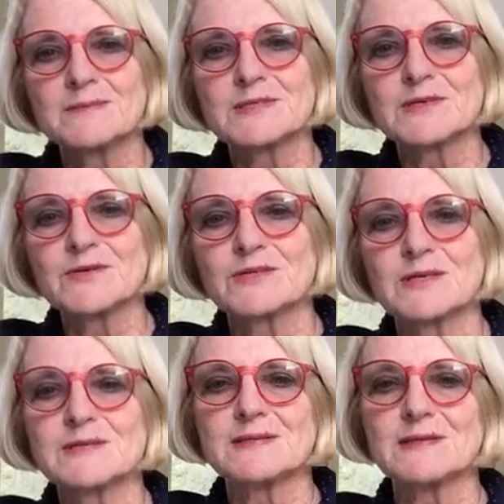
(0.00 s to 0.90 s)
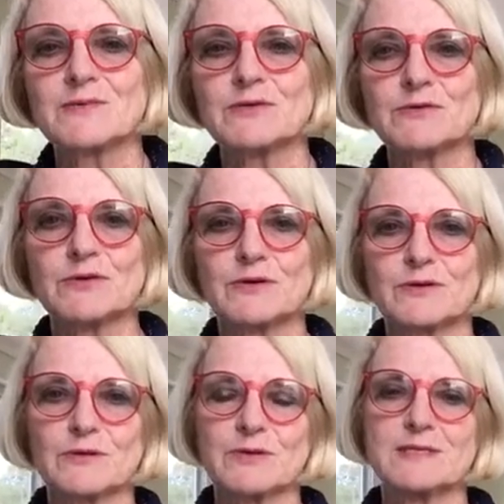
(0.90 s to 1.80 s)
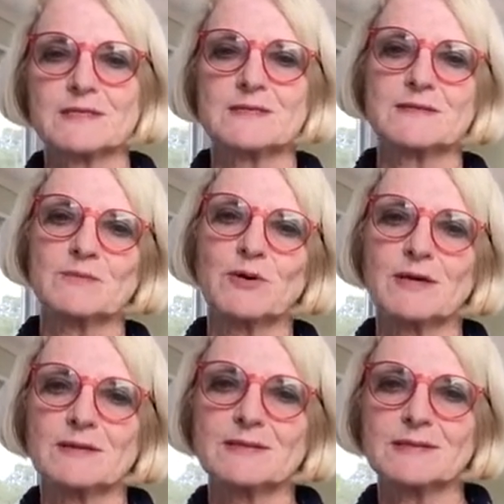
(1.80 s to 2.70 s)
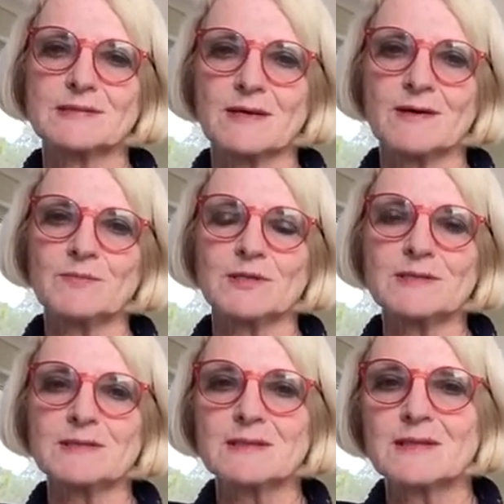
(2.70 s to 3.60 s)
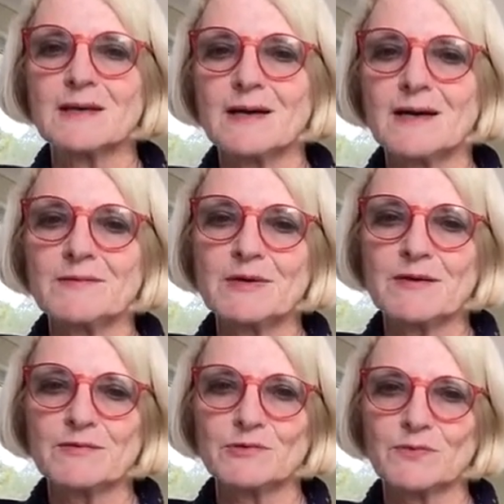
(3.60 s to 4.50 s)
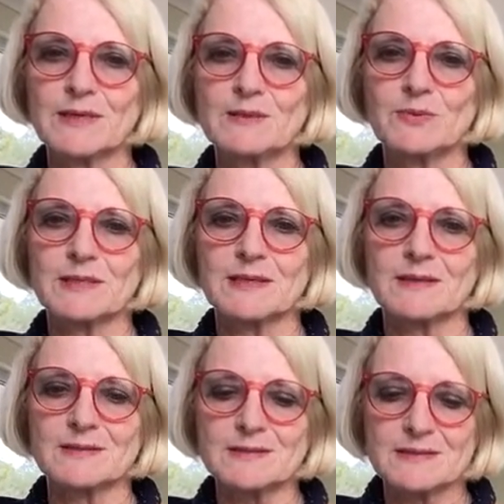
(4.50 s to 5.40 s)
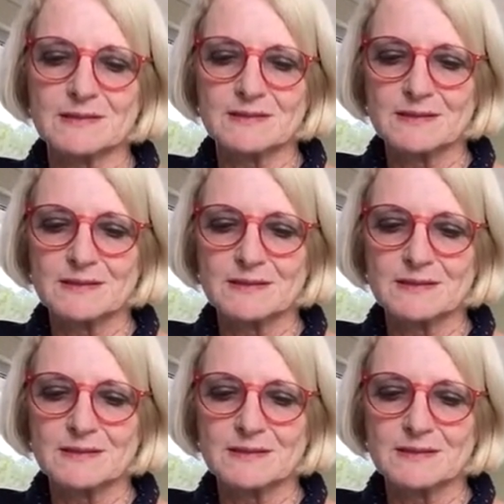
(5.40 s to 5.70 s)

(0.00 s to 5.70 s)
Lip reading: so that you see whether or not your questions about this assignment have already been asked.